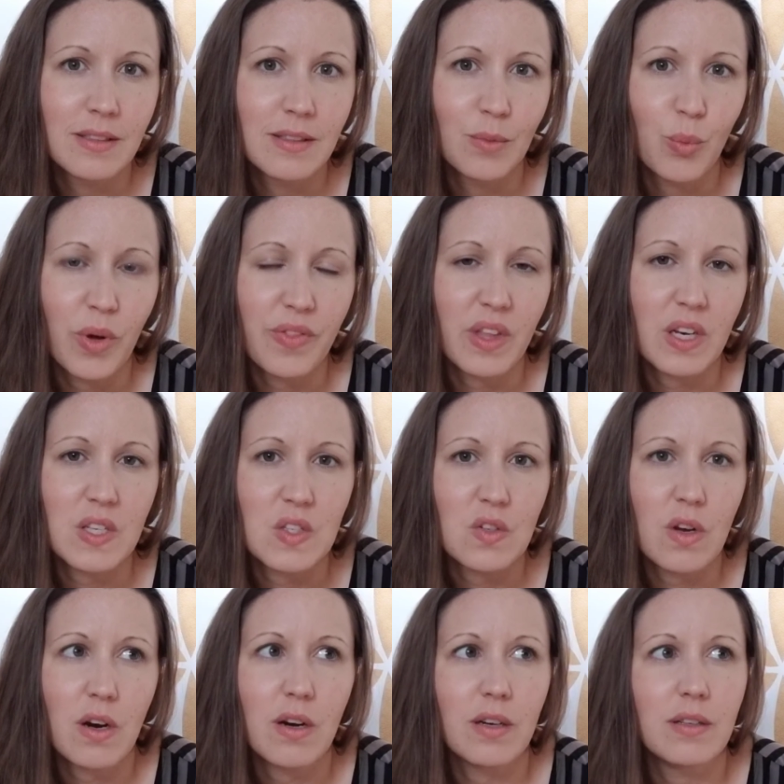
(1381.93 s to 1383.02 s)
one that is
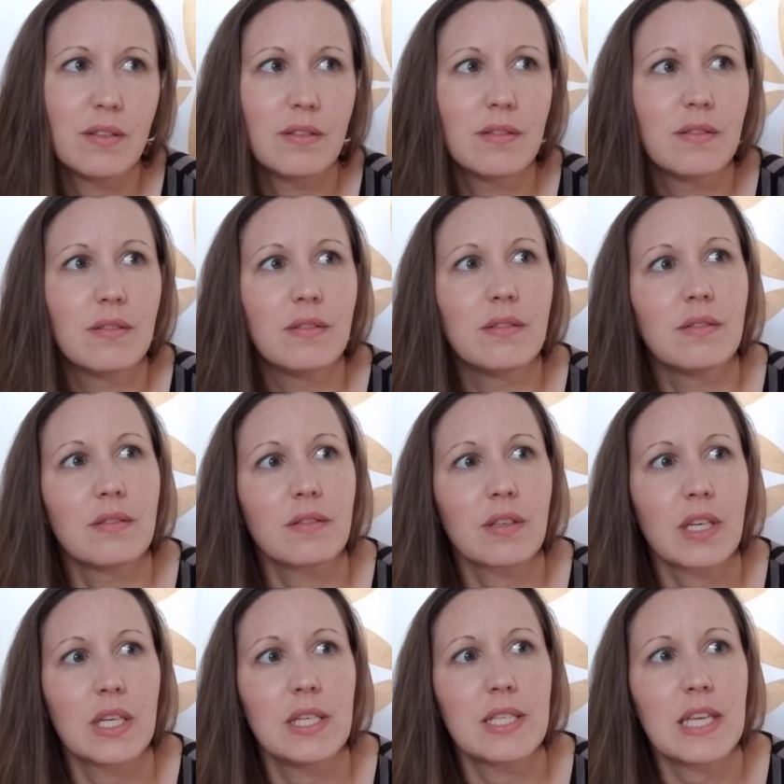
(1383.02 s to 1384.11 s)
not
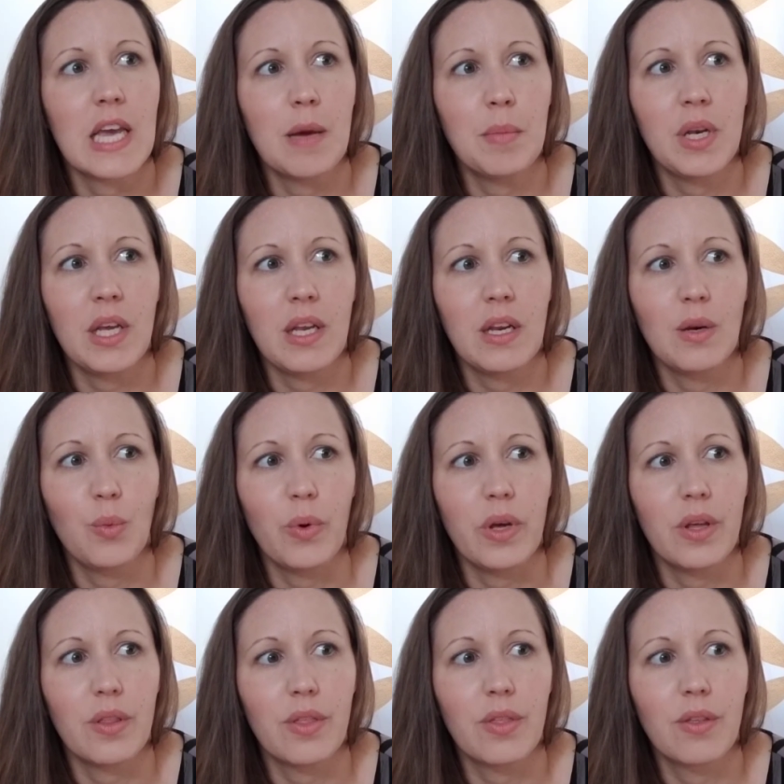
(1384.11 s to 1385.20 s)
contaminated
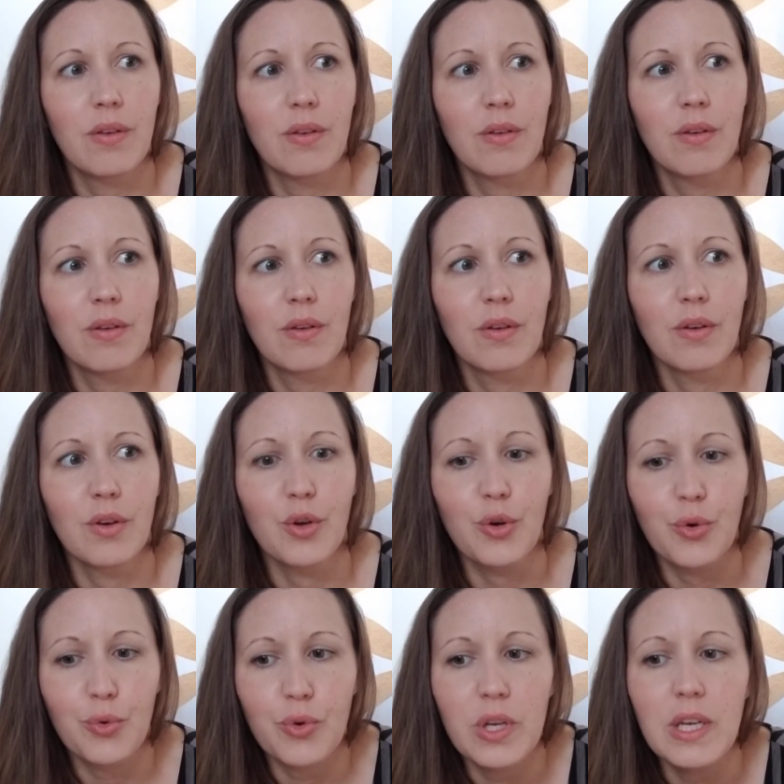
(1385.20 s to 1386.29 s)
with
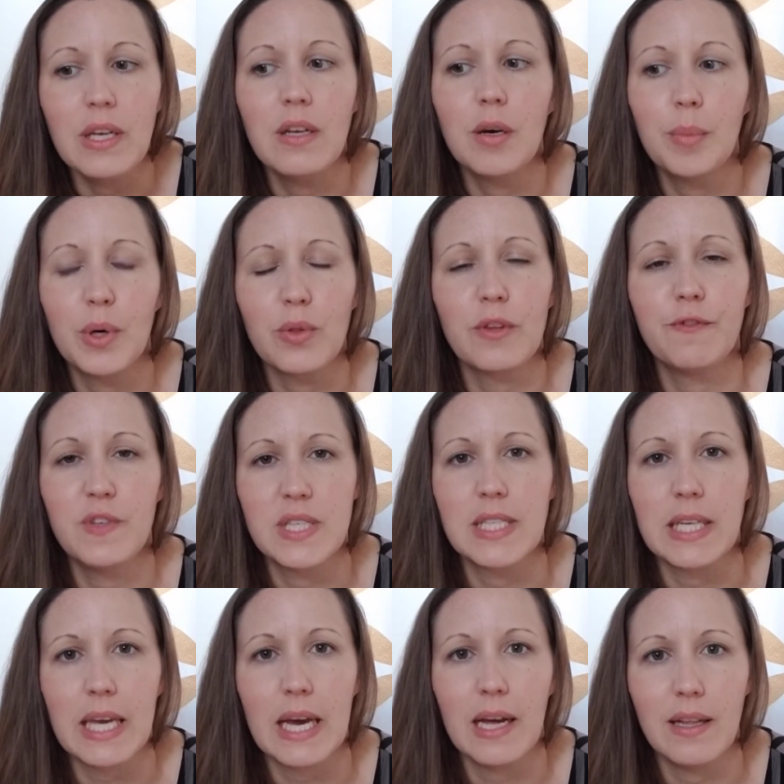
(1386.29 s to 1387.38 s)
greed about the
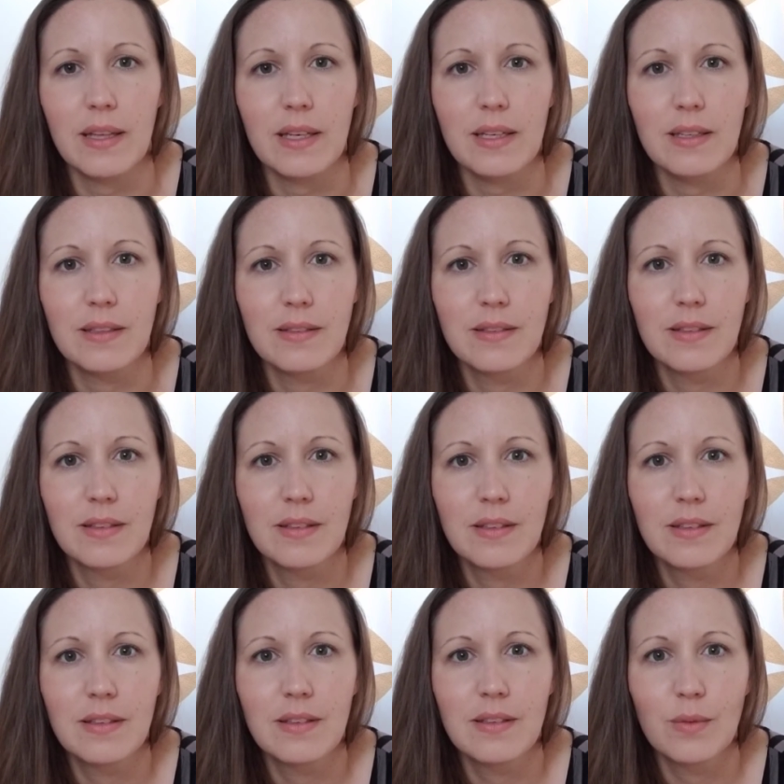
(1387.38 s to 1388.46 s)
physicality,
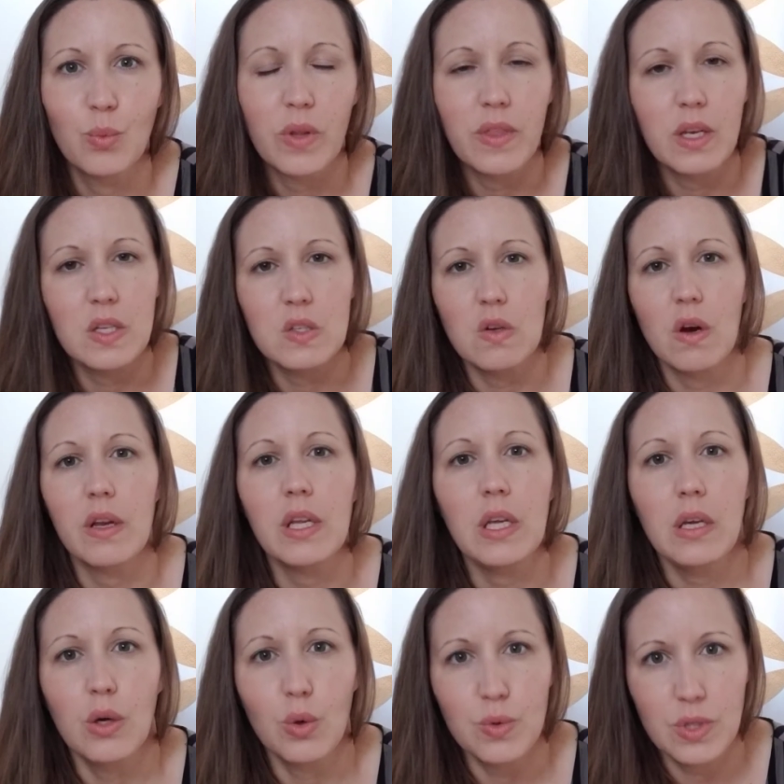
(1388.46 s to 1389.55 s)
one that is not
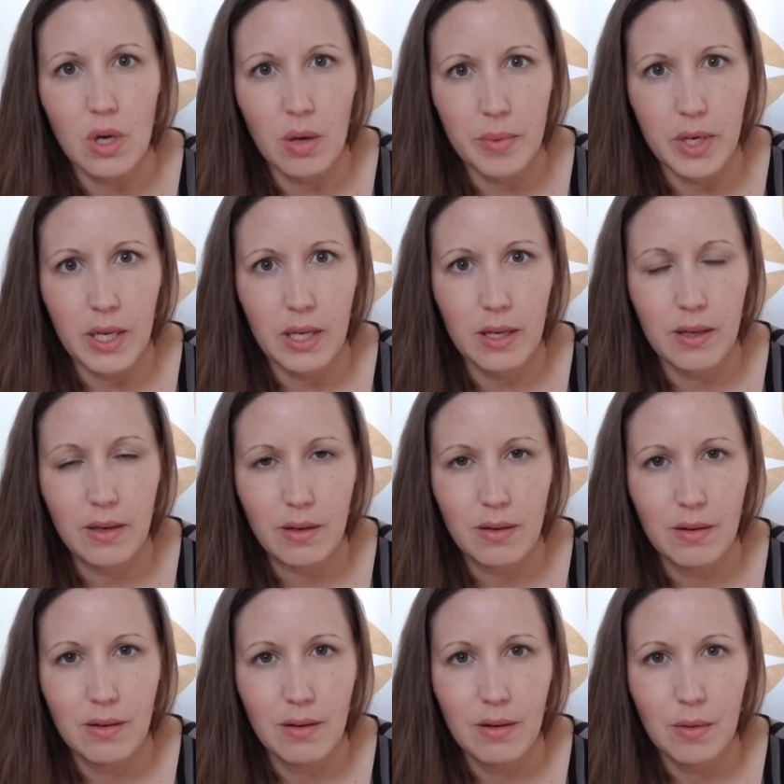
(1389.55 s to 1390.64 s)
ego dominated
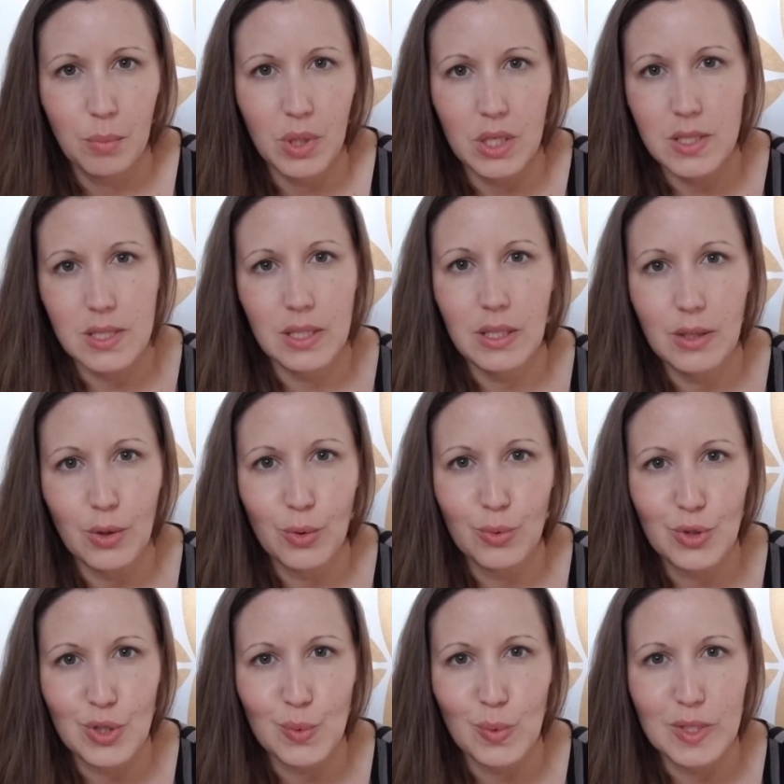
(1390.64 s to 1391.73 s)
because the ego
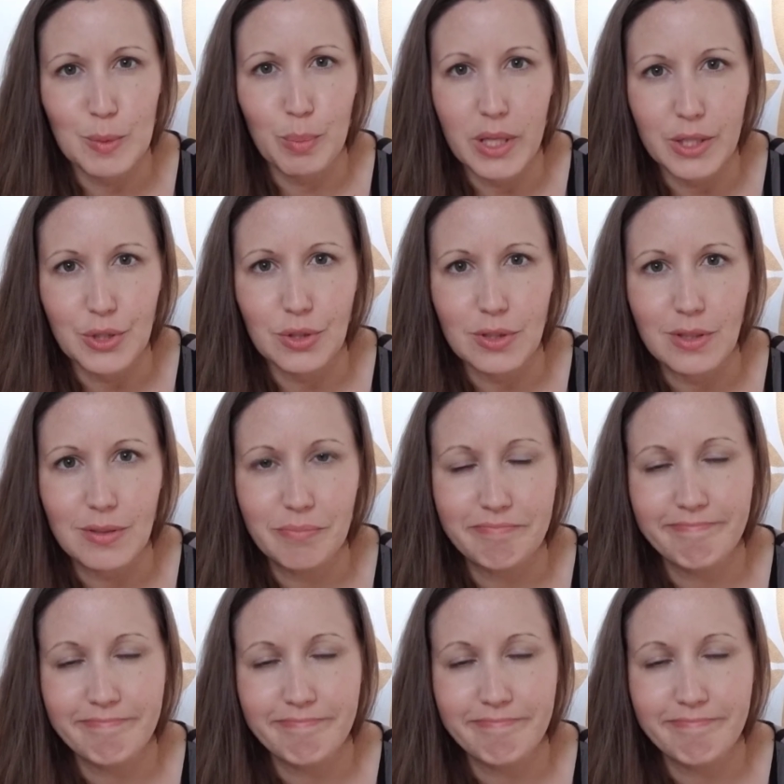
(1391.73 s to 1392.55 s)
just wants pleasure,